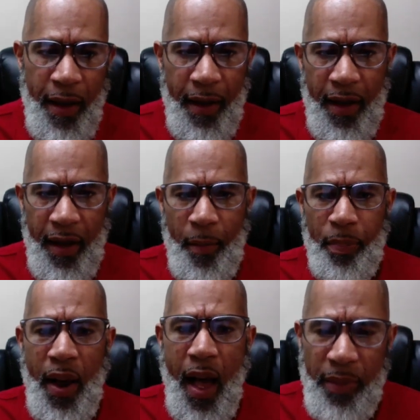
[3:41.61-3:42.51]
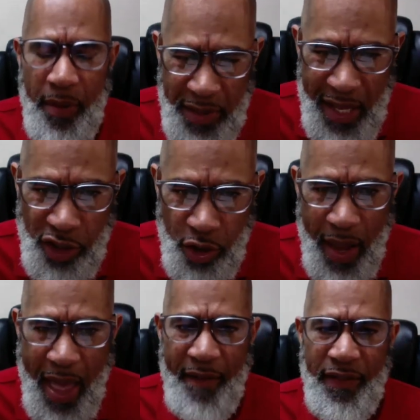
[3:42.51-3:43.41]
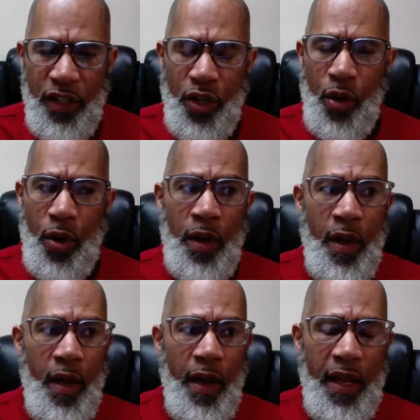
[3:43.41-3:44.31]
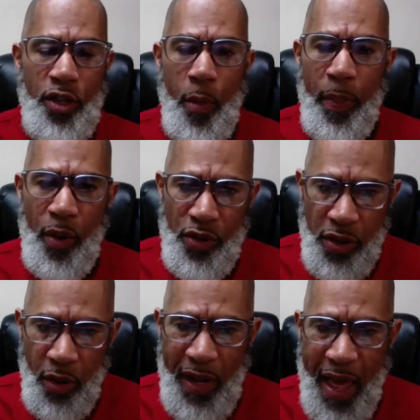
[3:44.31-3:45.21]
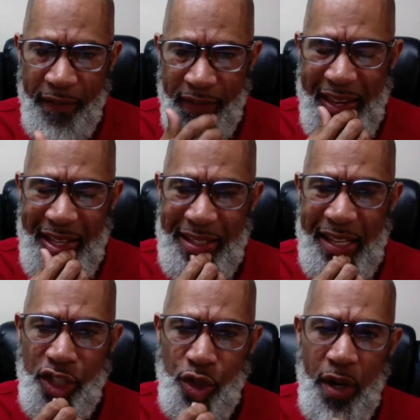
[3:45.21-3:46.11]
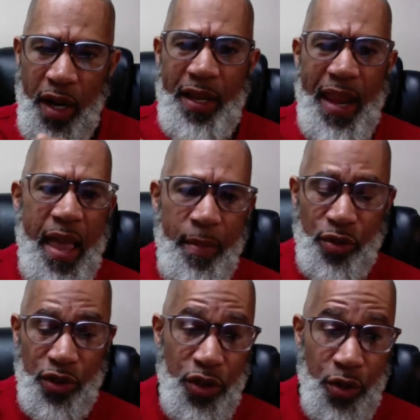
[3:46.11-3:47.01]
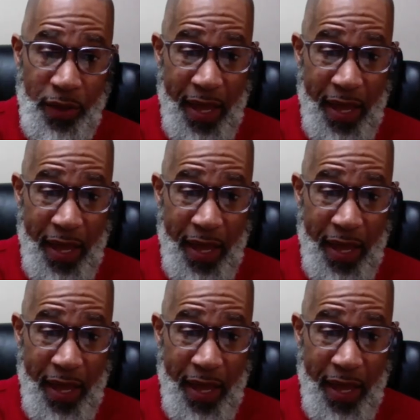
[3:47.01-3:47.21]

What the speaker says: problems that you have in your personal life, things that you're unable to do.